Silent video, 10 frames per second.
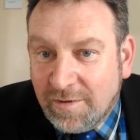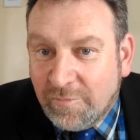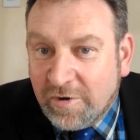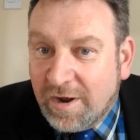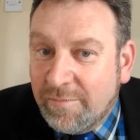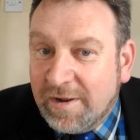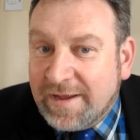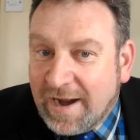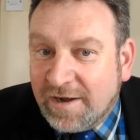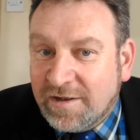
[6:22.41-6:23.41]
But I will
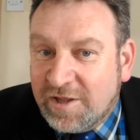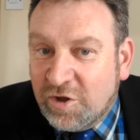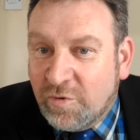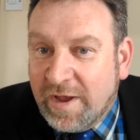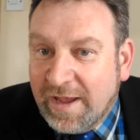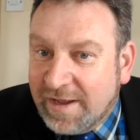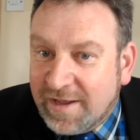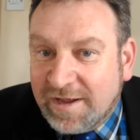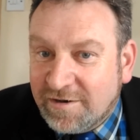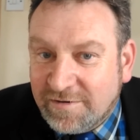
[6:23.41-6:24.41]
guarantee you,
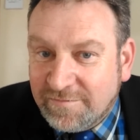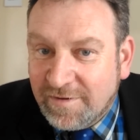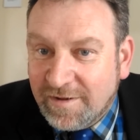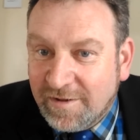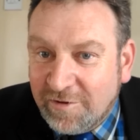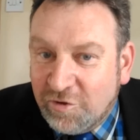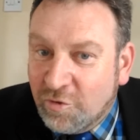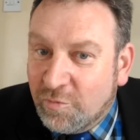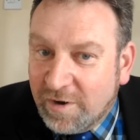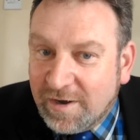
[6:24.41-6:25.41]
Egghead, you
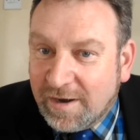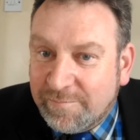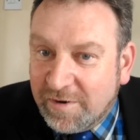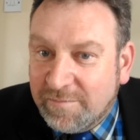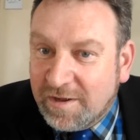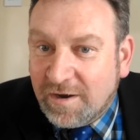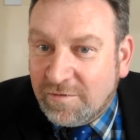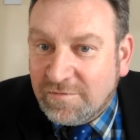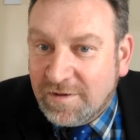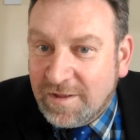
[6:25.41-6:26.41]
will not bring me
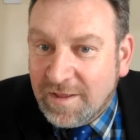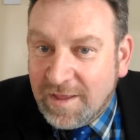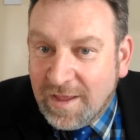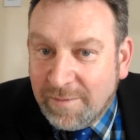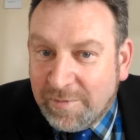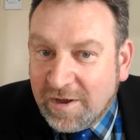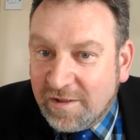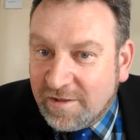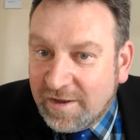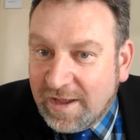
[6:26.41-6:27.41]
down,
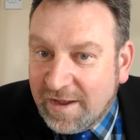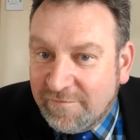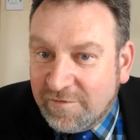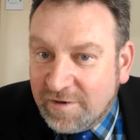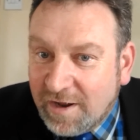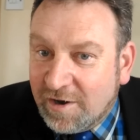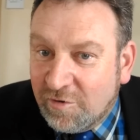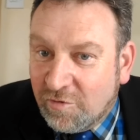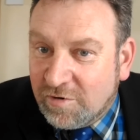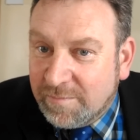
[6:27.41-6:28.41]
because I have not
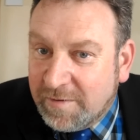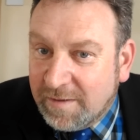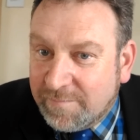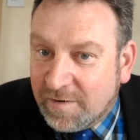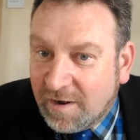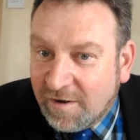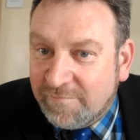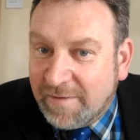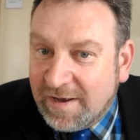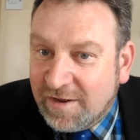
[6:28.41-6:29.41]
alone the people of
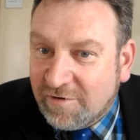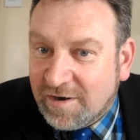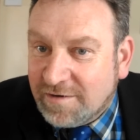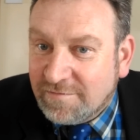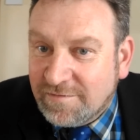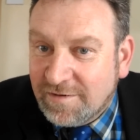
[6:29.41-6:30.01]
Ballygrillahan,